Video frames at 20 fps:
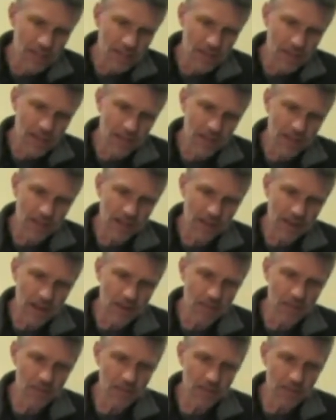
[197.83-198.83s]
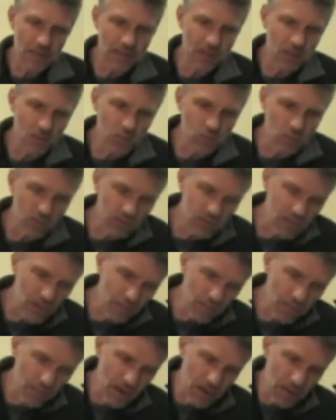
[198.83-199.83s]
that everything will
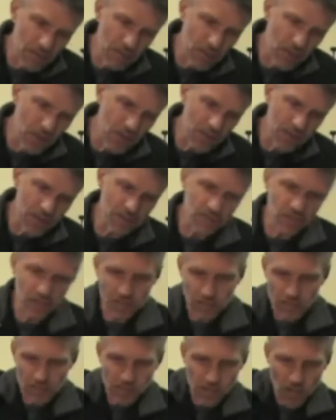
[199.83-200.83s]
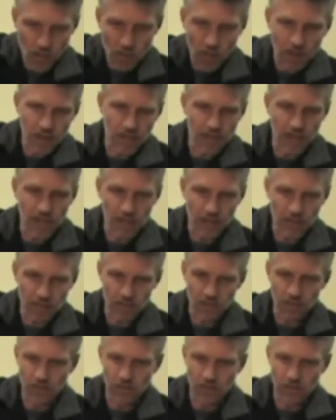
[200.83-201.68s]
separate perfectly, so that there's no undercuts.